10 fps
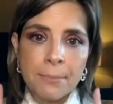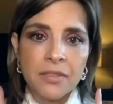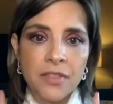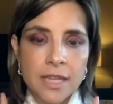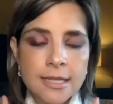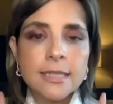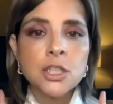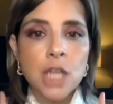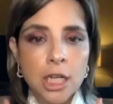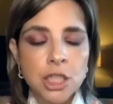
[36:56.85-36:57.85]
But this
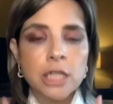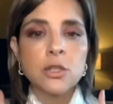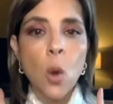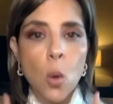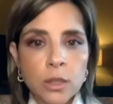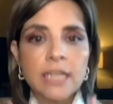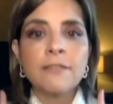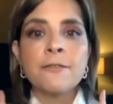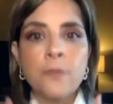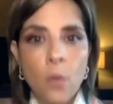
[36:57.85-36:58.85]
injection is
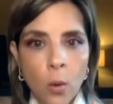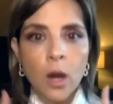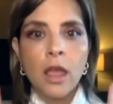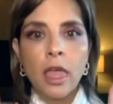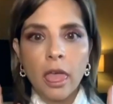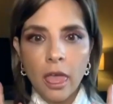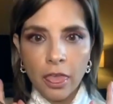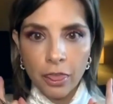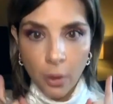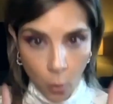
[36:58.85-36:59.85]
only for
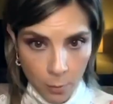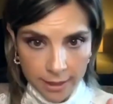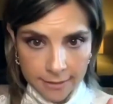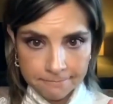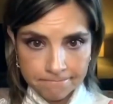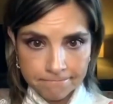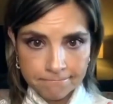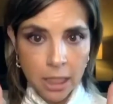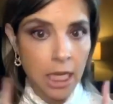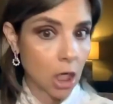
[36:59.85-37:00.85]
the woman,
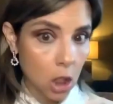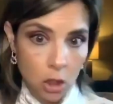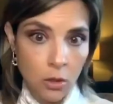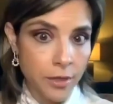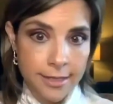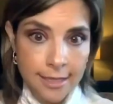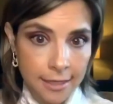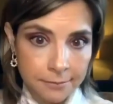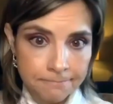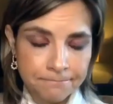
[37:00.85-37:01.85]
the young girl, or the
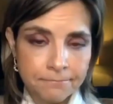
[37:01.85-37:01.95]
teen.